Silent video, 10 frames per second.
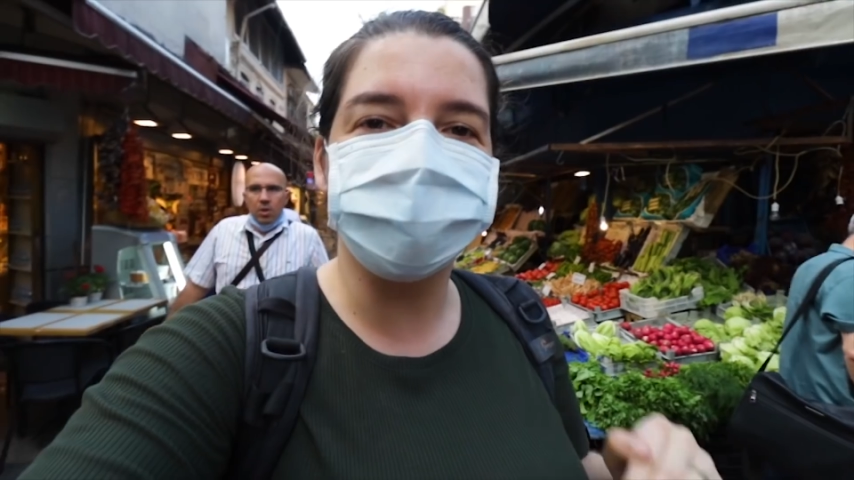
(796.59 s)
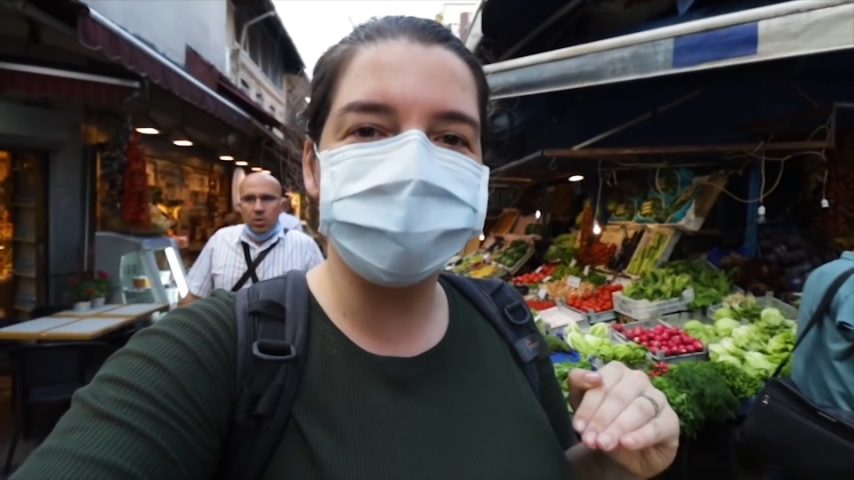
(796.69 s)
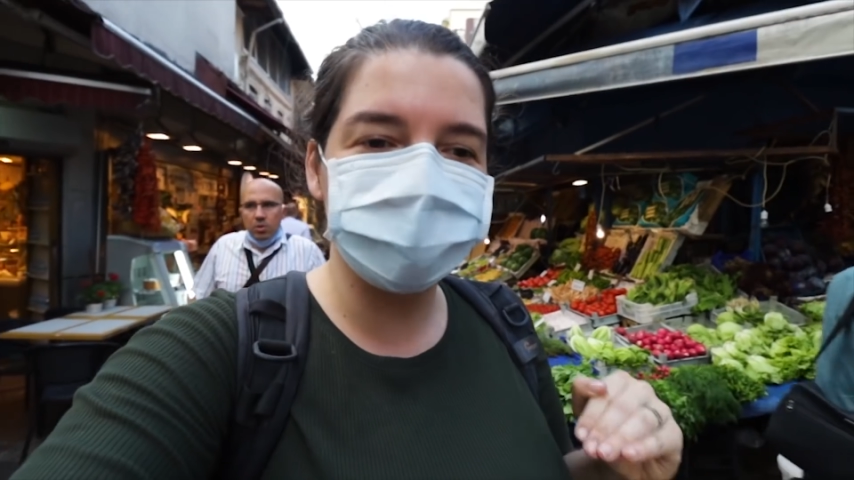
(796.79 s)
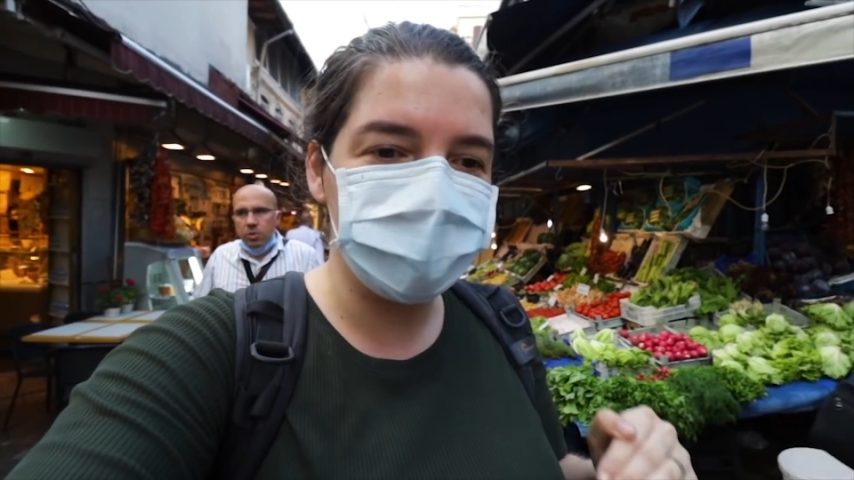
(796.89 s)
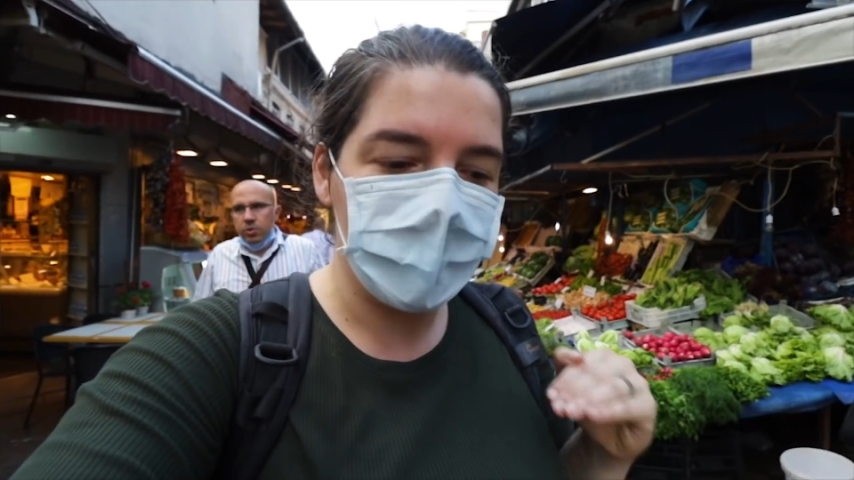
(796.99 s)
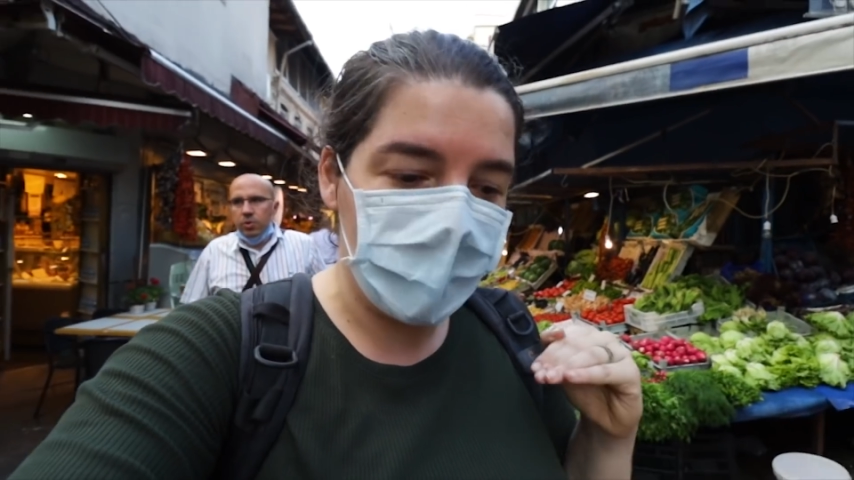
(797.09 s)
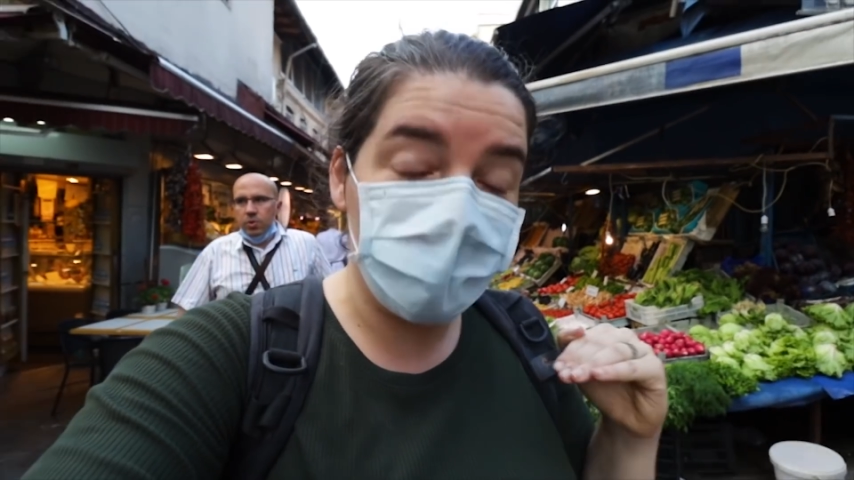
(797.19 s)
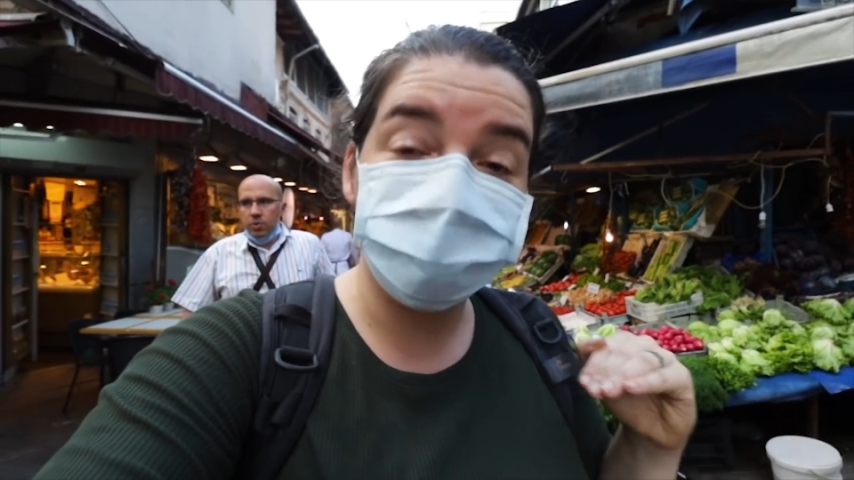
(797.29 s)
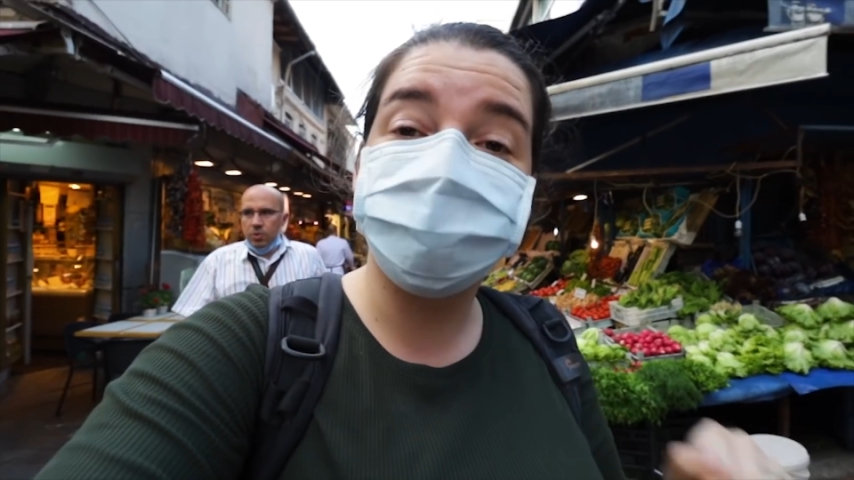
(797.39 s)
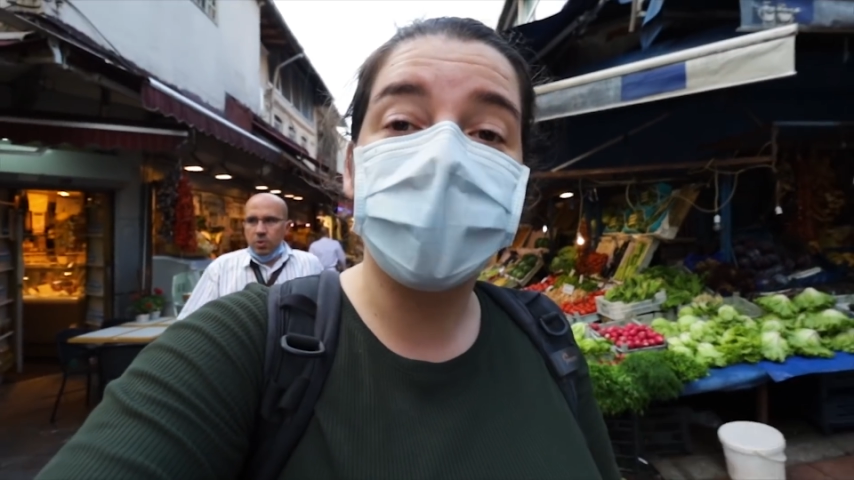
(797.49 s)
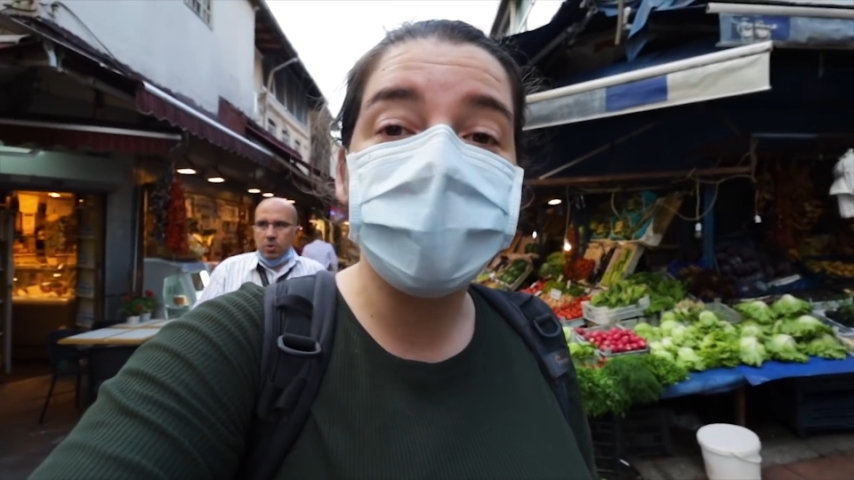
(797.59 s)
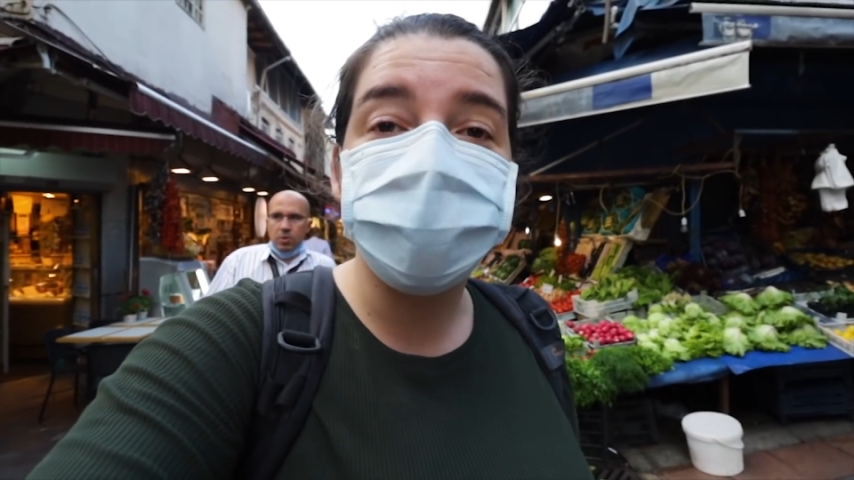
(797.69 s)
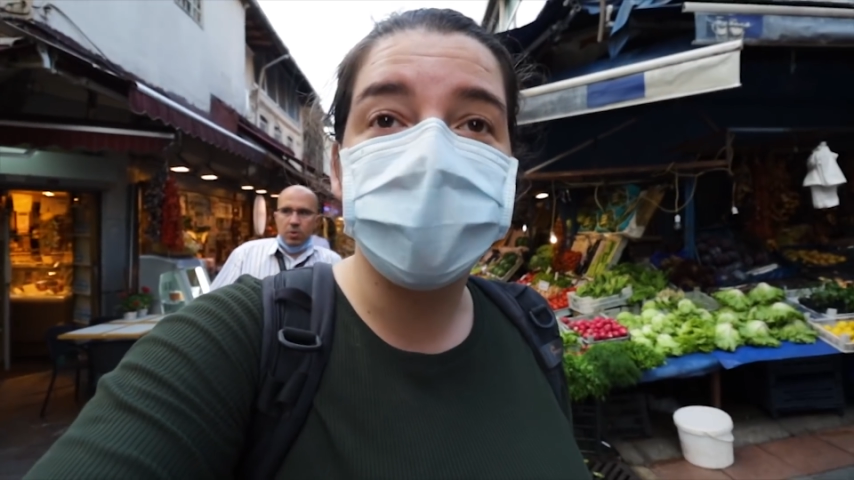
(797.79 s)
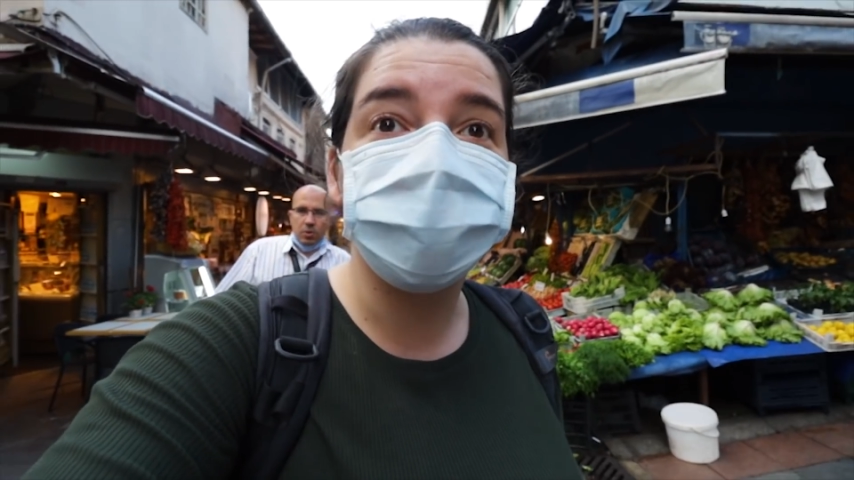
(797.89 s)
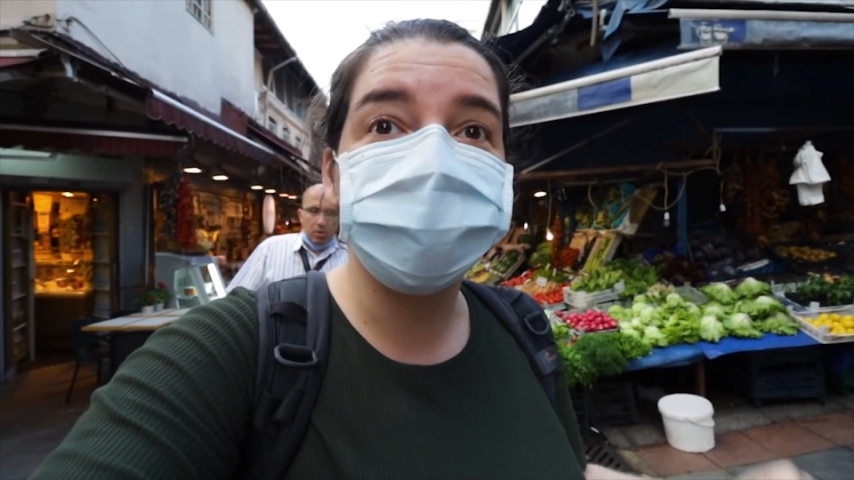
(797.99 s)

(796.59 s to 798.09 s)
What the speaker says: to see how the vibe here